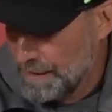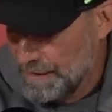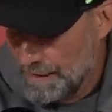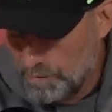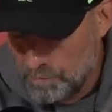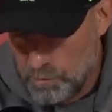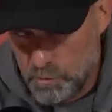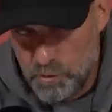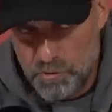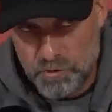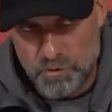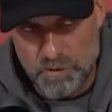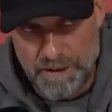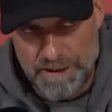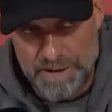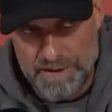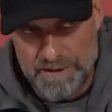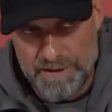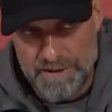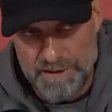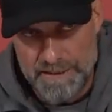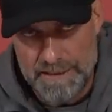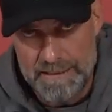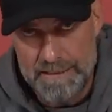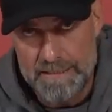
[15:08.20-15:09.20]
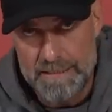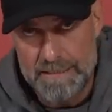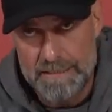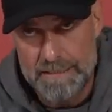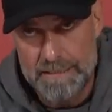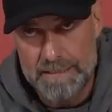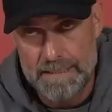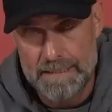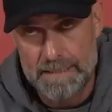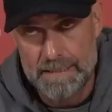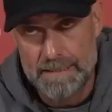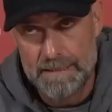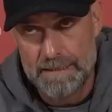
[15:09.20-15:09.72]
Ibu trained
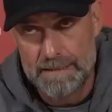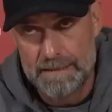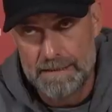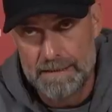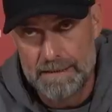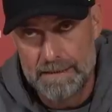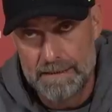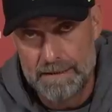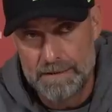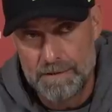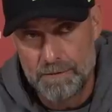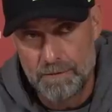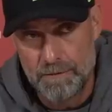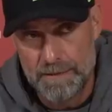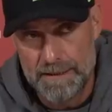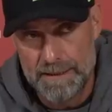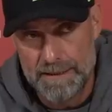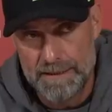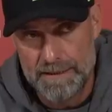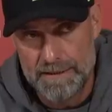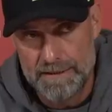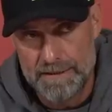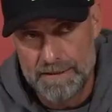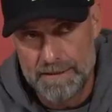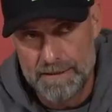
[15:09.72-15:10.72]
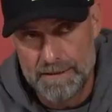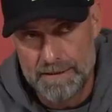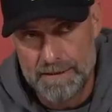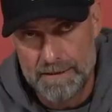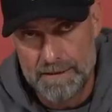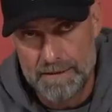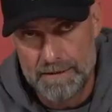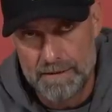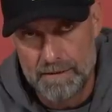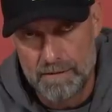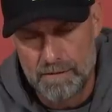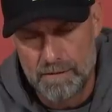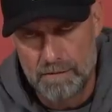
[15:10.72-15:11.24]
since 2 days.
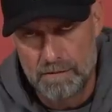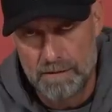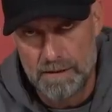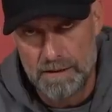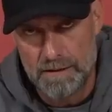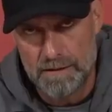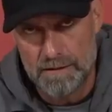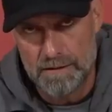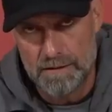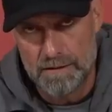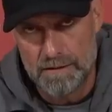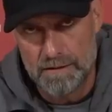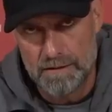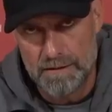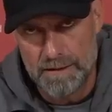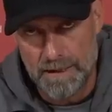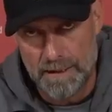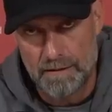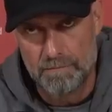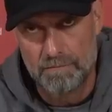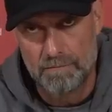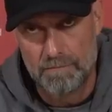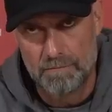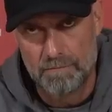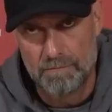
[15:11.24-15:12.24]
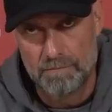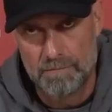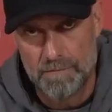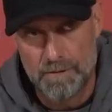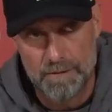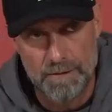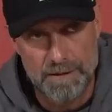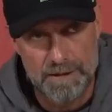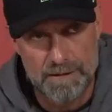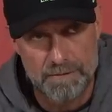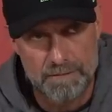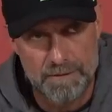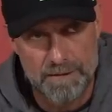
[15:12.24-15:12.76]
2 days? Yeah,
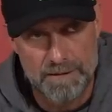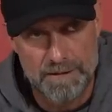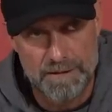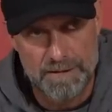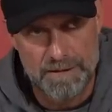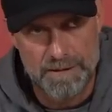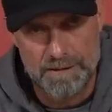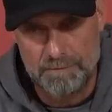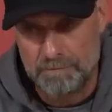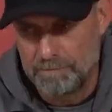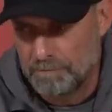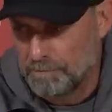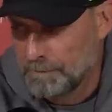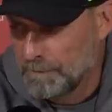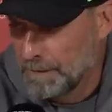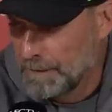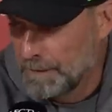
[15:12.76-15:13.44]
2 days with the team.